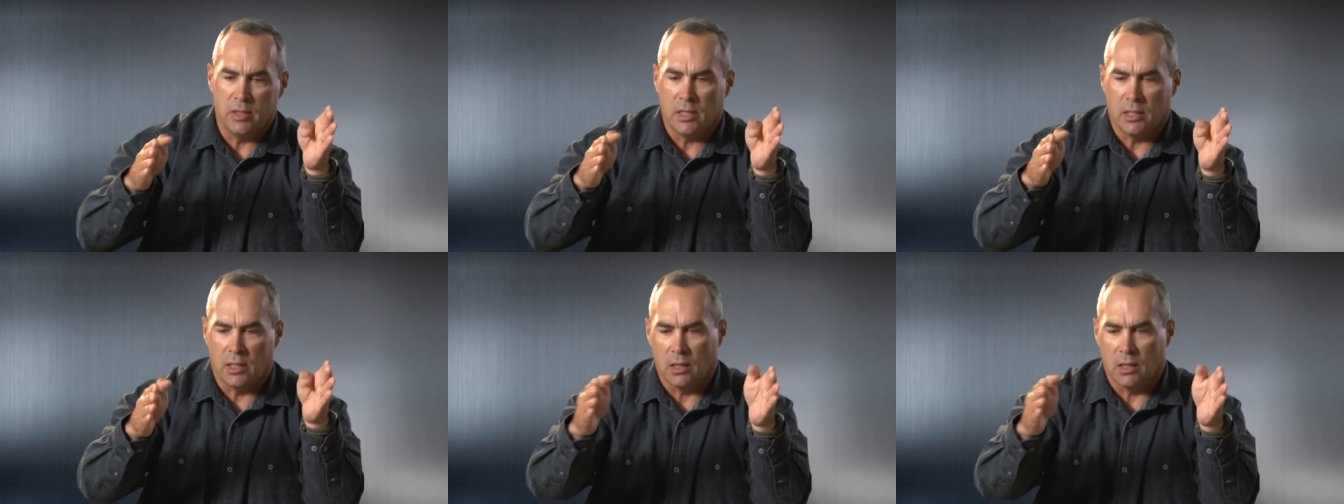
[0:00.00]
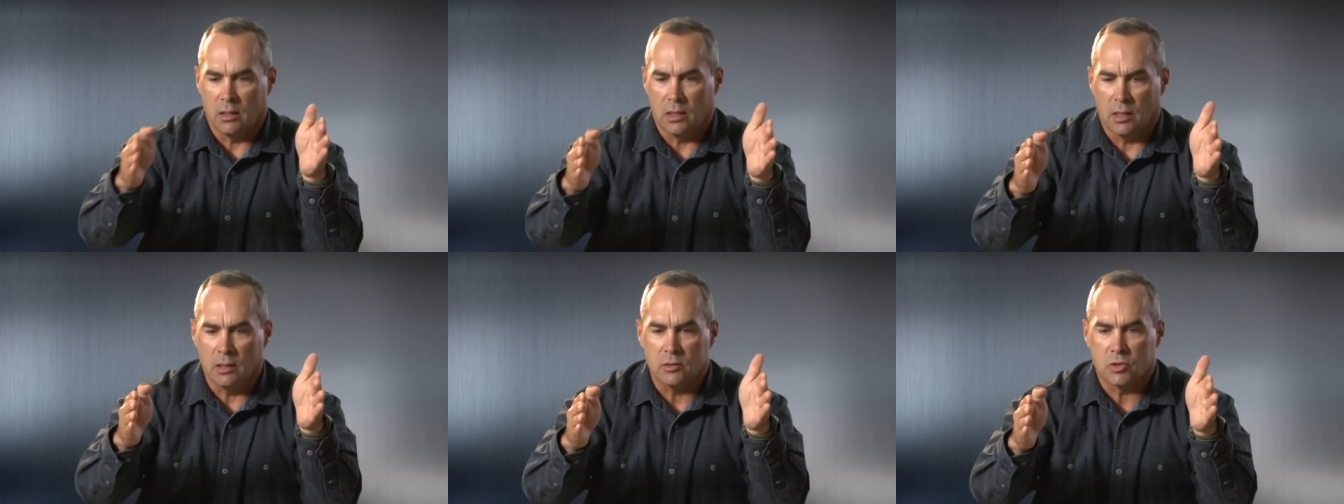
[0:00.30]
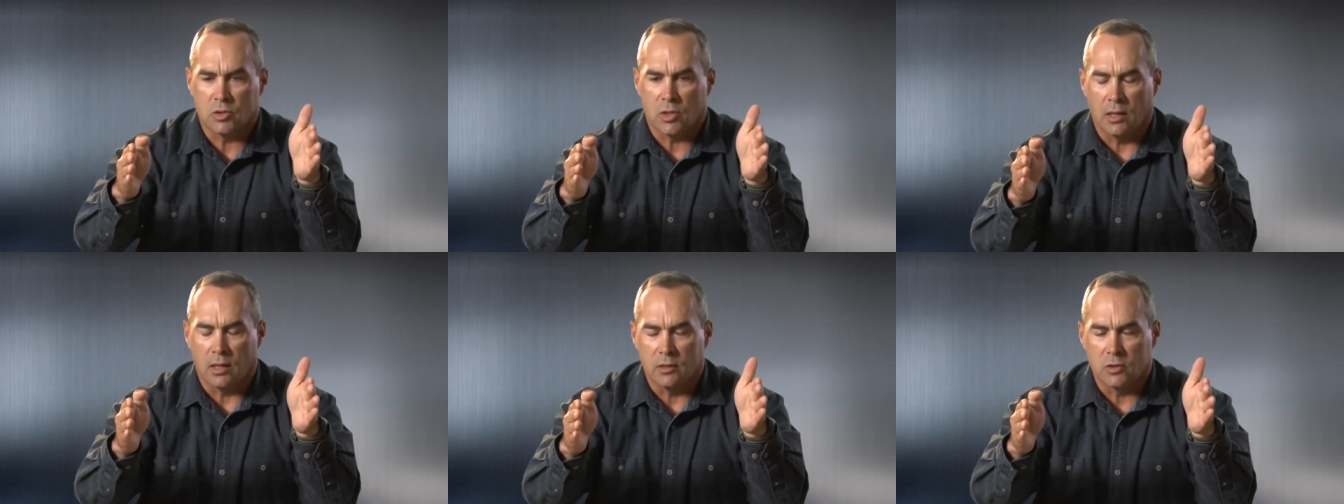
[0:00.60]
They got on the other
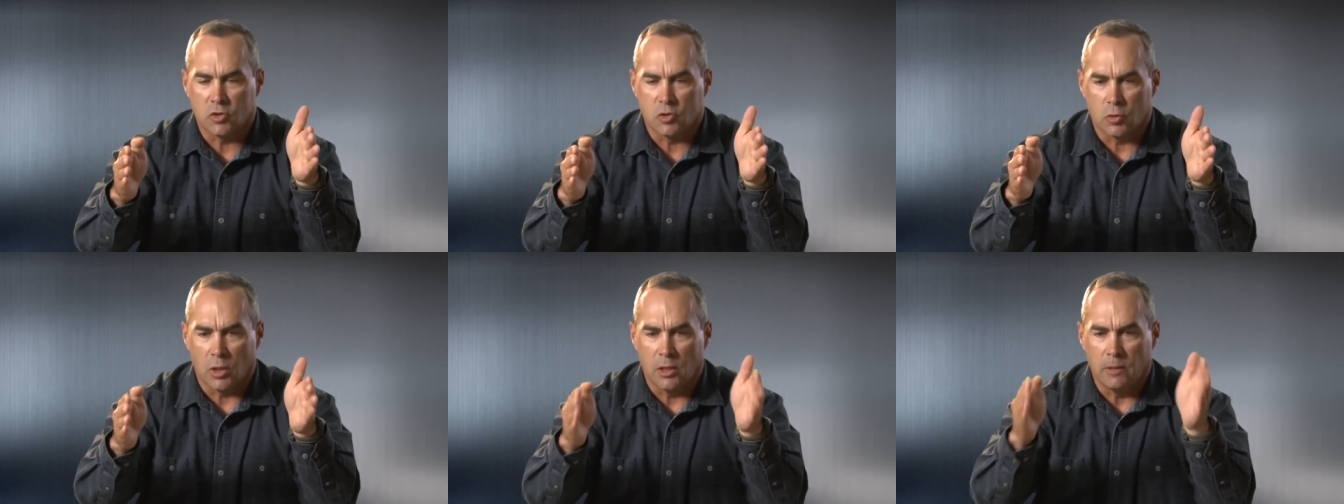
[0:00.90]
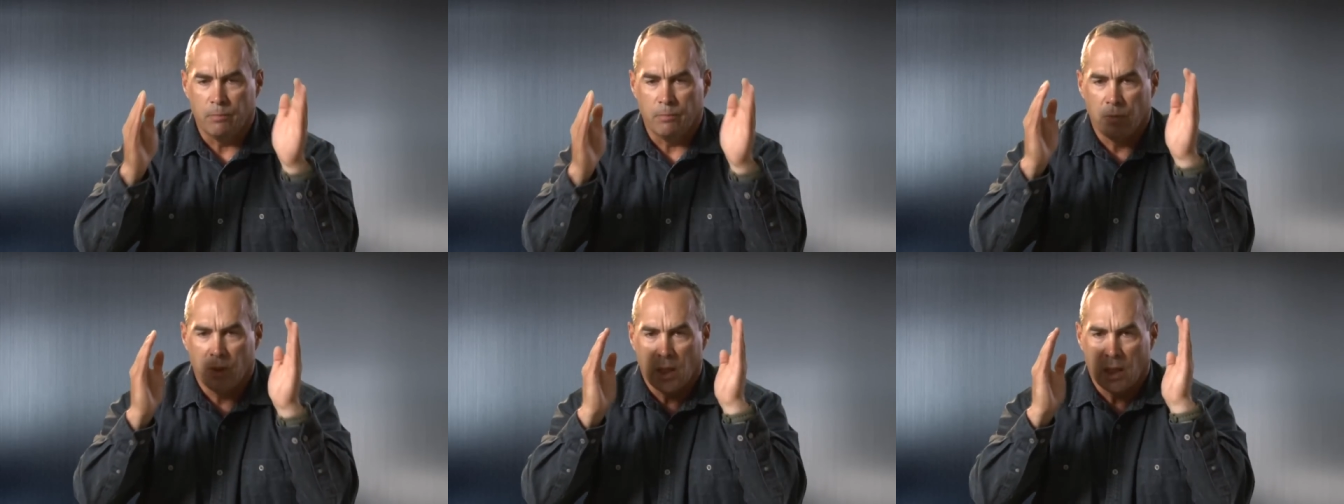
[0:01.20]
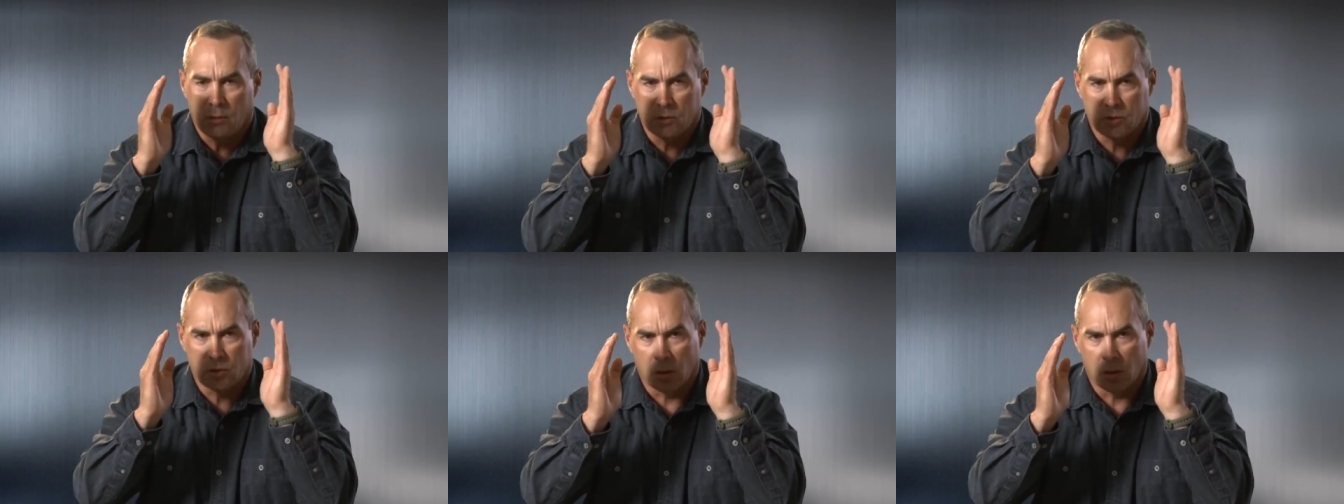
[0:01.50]
side of the street,
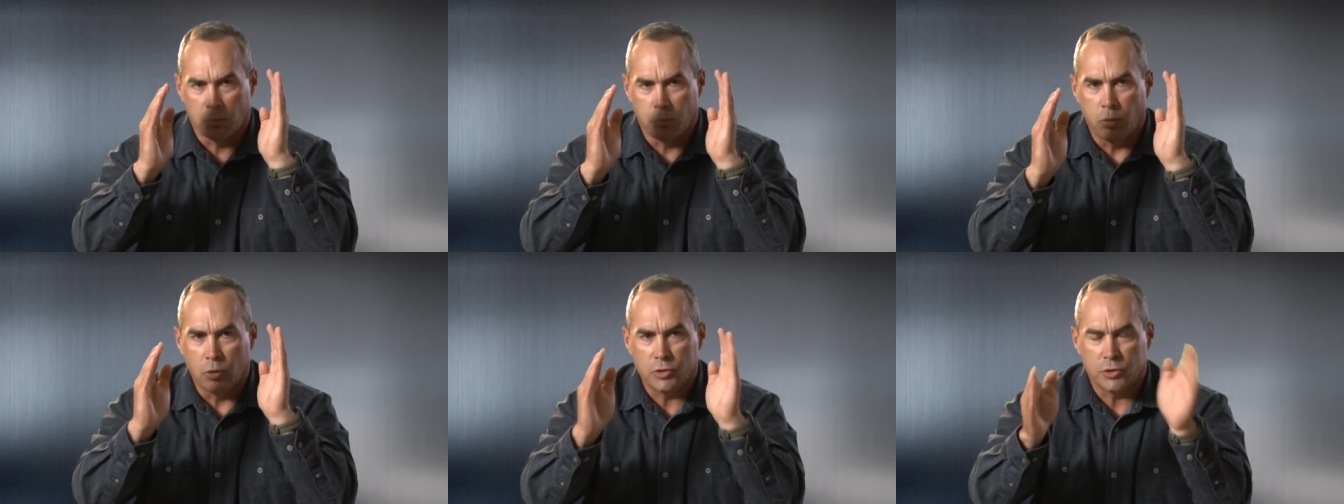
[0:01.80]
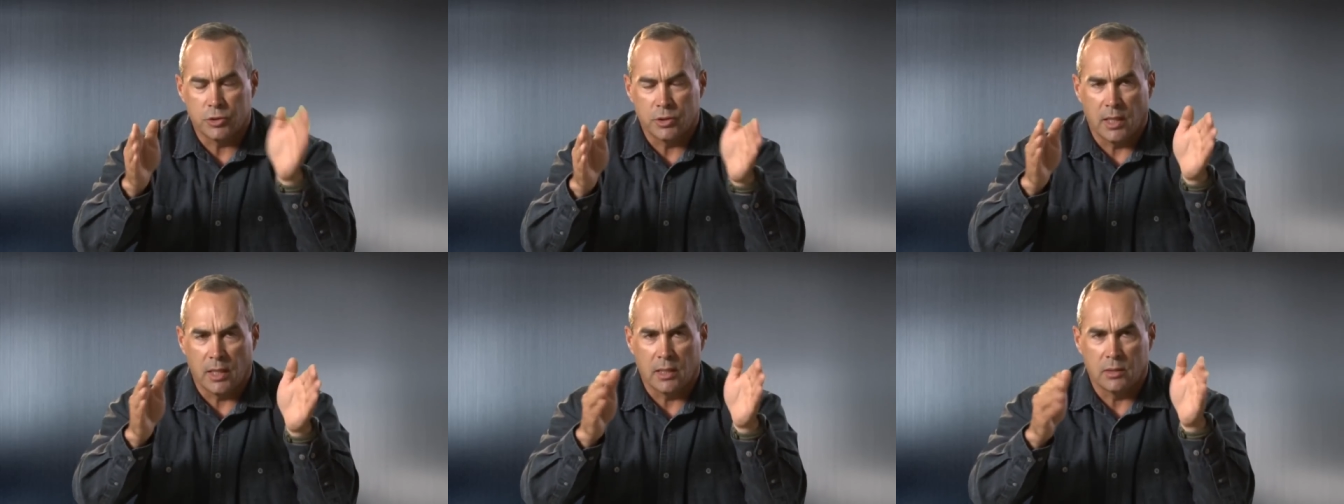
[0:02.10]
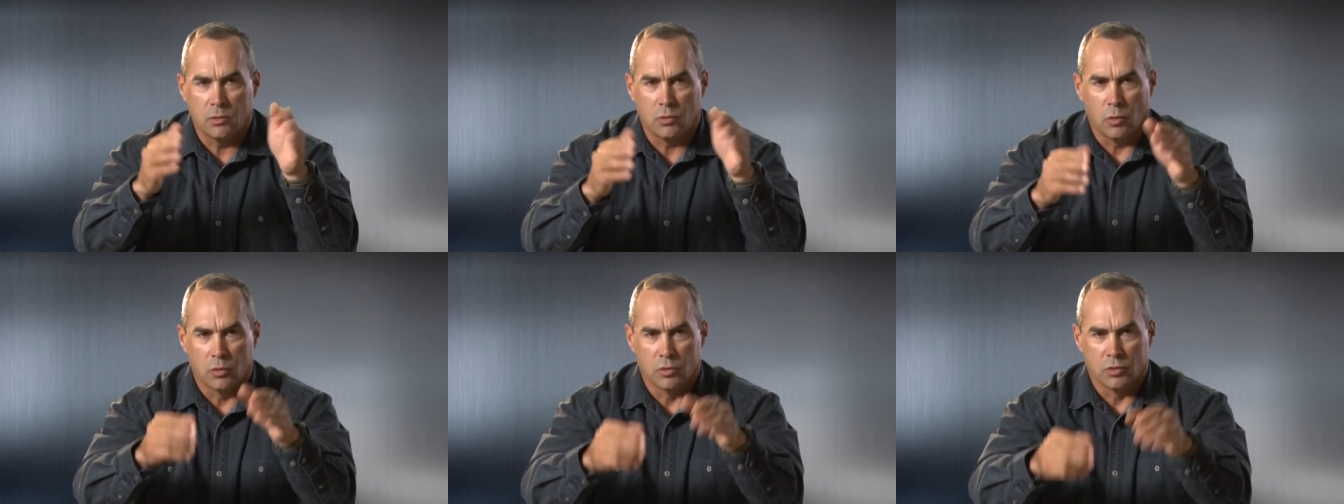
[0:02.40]
and we started pushing
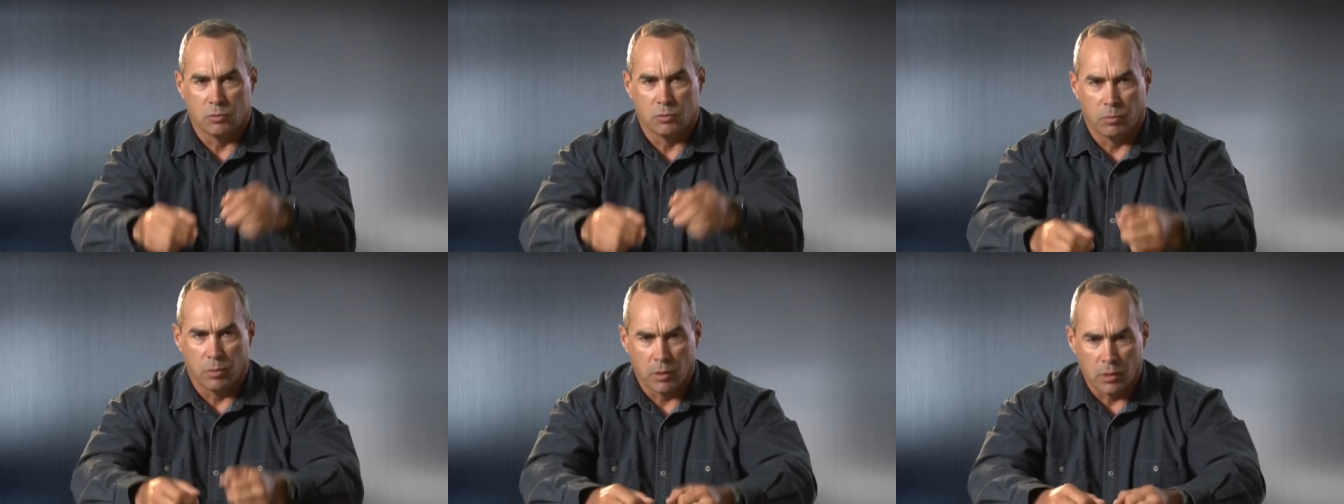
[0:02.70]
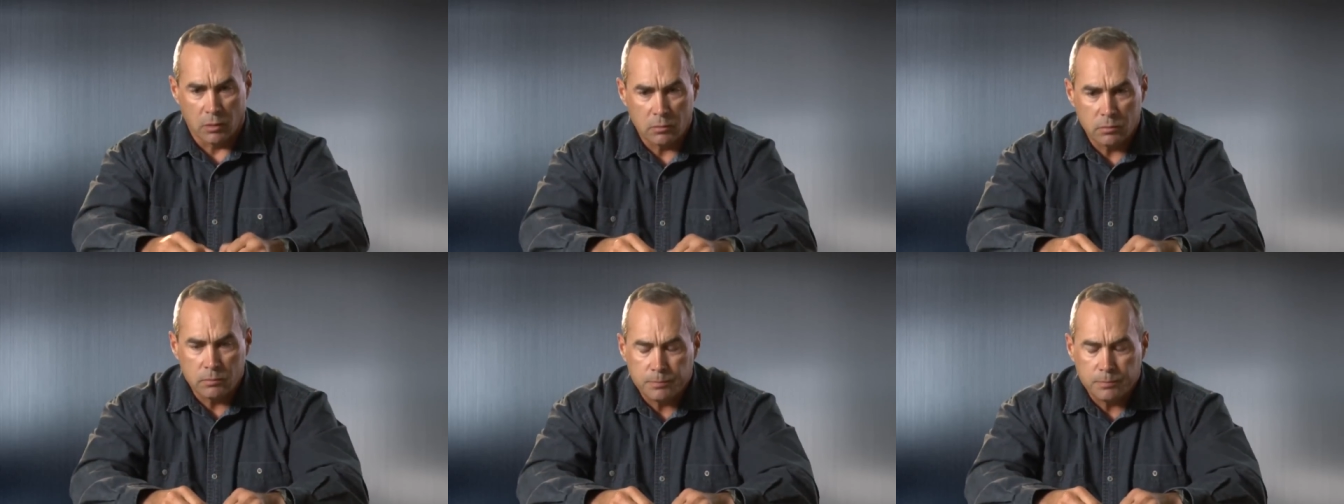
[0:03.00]
down towards the bird.